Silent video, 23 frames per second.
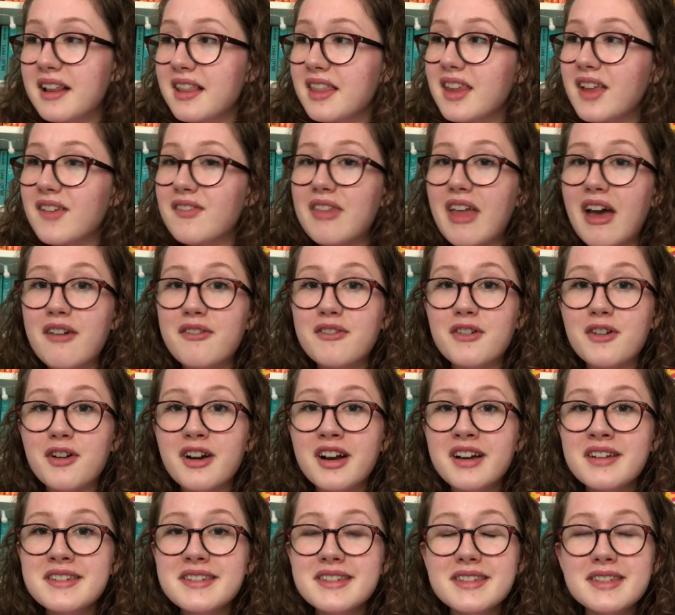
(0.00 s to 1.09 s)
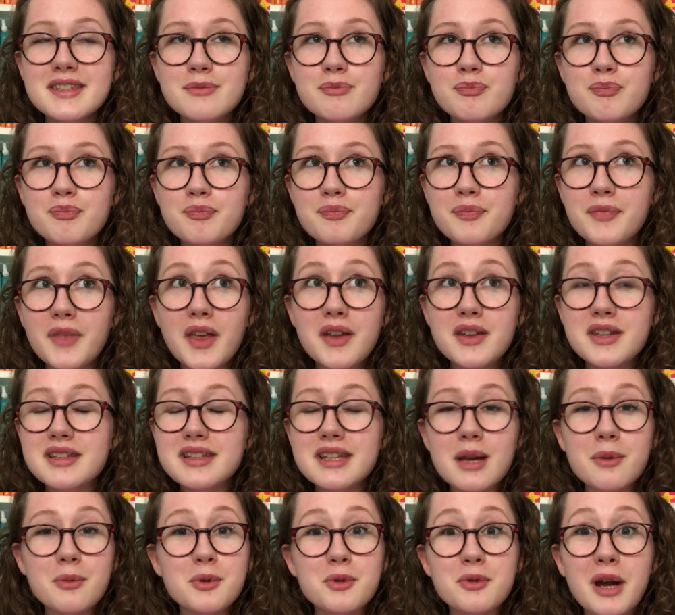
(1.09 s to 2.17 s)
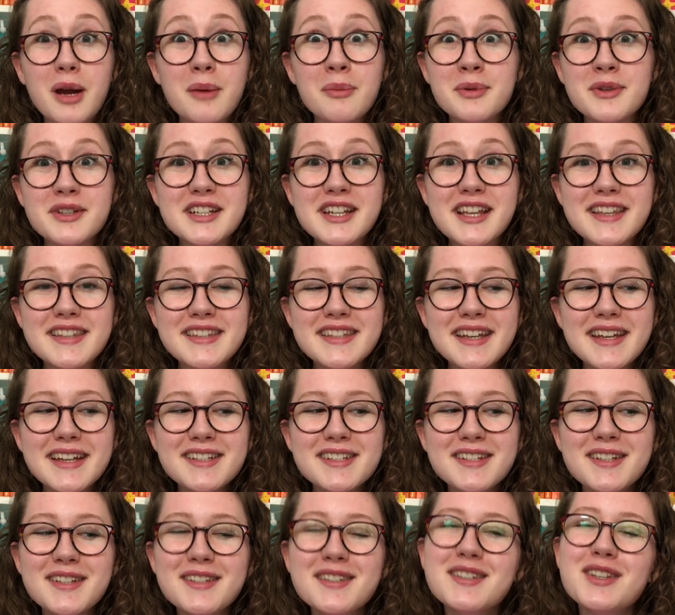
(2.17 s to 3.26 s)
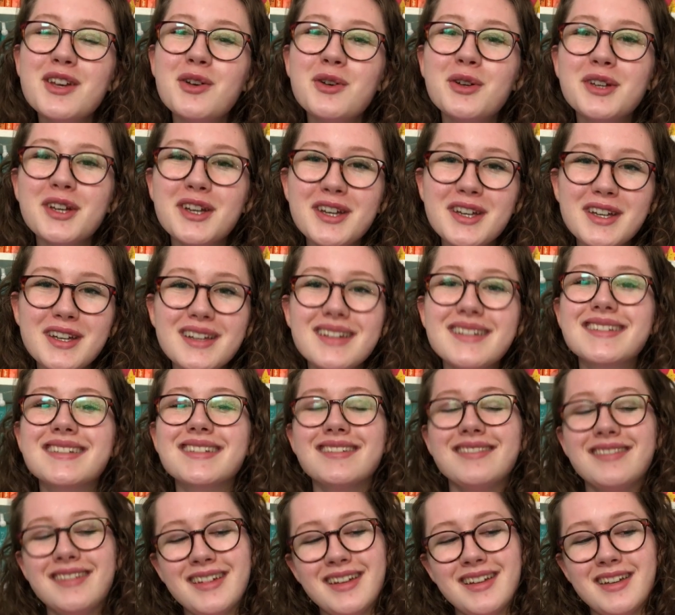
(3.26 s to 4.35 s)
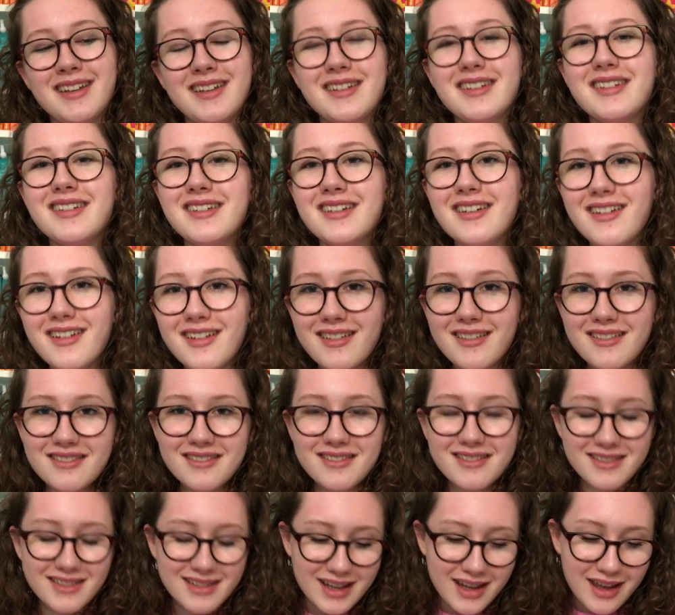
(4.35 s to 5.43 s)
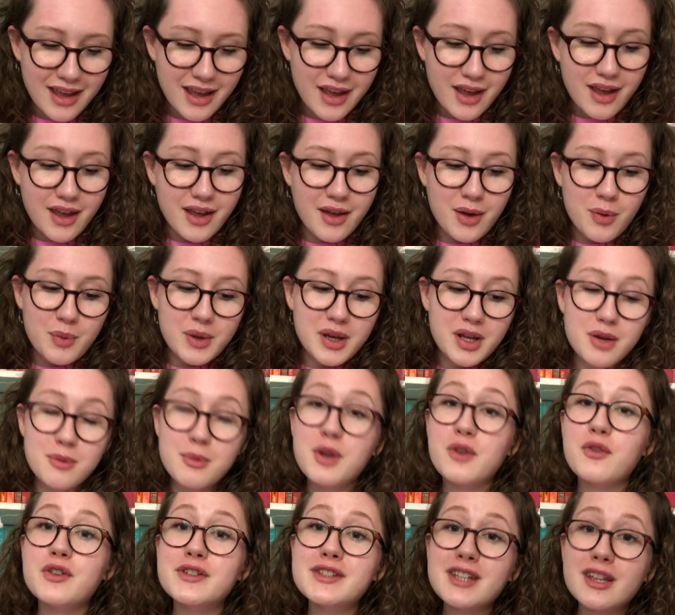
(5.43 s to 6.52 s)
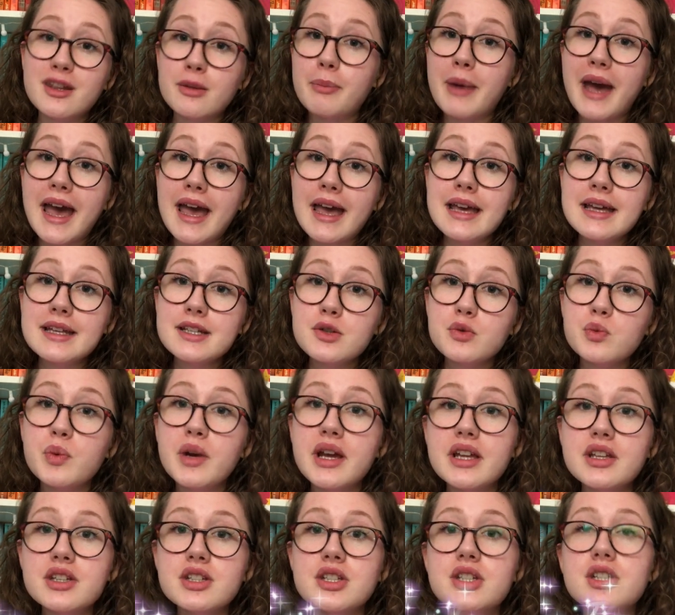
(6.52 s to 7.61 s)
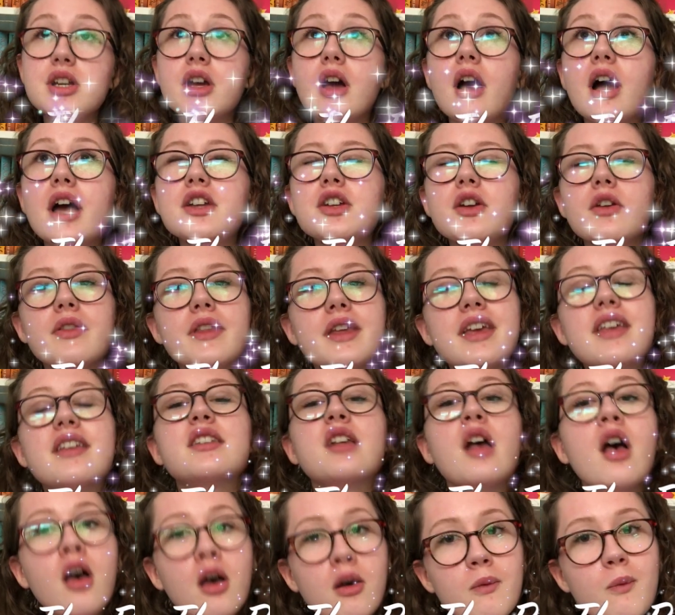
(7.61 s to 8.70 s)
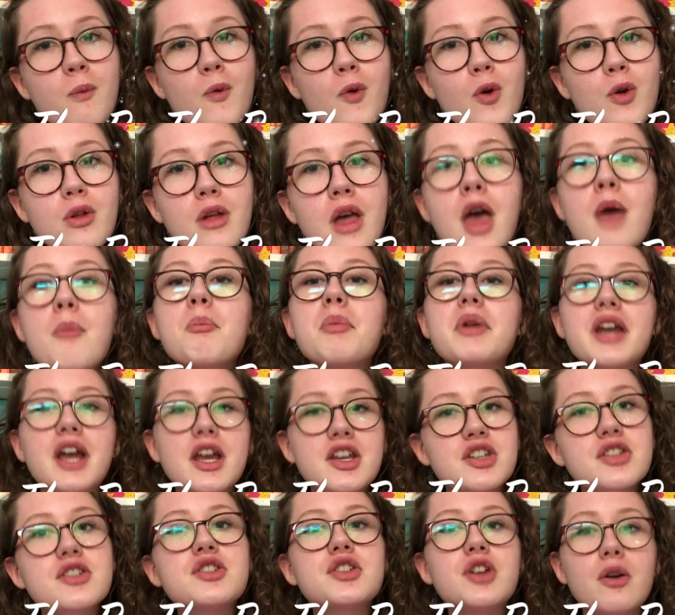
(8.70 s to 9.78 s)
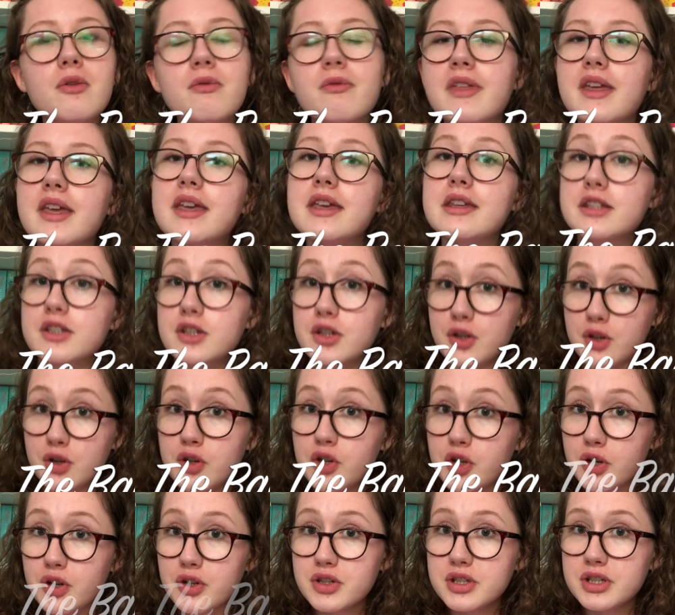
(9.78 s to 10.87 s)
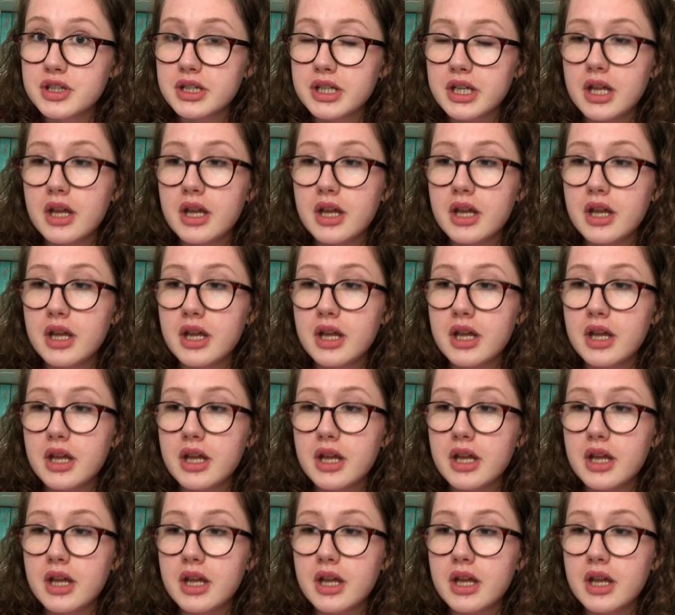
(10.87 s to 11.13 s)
Love that for us. Disabled representation is so good. No. We're going to move on to the bad, which I don't think is harmful, but I just don't think is good.